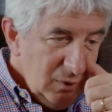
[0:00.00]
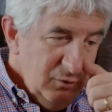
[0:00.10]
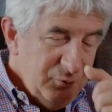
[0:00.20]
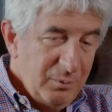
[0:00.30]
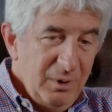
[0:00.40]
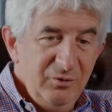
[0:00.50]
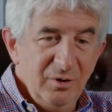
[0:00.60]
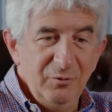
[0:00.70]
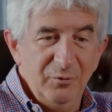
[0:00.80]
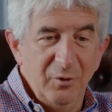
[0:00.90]

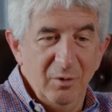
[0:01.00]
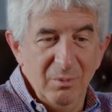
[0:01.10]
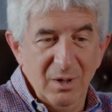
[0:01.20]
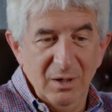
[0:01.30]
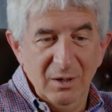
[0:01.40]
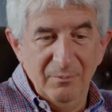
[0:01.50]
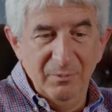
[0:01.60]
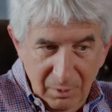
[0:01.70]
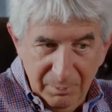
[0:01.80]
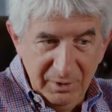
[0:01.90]
information from
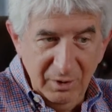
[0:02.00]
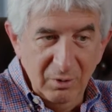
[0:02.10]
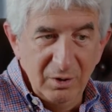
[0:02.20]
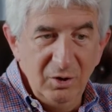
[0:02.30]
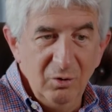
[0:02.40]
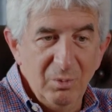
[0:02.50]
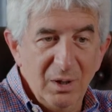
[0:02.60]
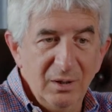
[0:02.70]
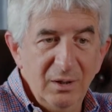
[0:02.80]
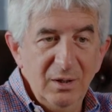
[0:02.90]
a particular
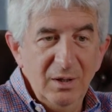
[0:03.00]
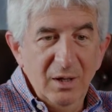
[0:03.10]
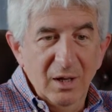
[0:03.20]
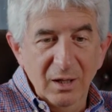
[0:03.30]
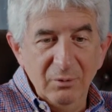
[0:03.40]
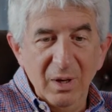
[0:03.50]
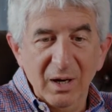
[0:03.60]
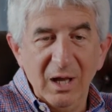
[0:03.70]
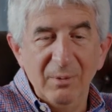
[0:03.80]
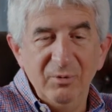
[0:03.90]
human, and we
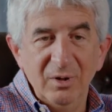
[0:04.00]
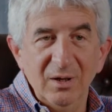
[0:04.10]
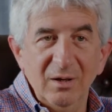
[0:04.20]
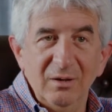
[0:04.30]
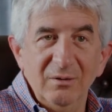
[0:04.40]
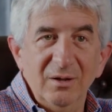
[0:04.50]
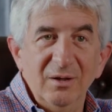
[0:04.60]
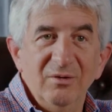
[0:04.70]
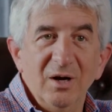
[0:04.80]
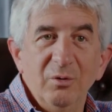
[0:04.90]
are capturing
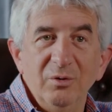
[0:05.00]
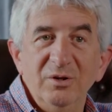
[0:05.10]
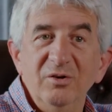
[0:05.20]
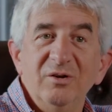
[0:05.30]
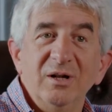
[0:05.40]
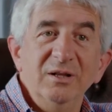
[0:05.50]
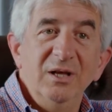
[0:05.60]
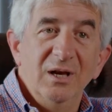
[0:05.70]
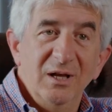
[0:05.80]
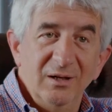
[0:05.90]
his own digital
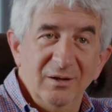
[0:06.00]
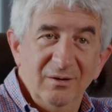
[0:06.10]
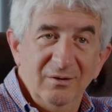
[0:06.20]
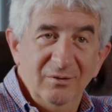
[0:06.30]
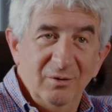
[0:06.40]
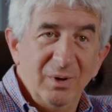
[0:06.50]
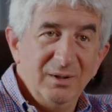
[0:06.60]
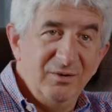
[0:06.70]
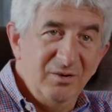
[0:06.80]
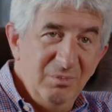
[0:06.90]
DNA. So what does it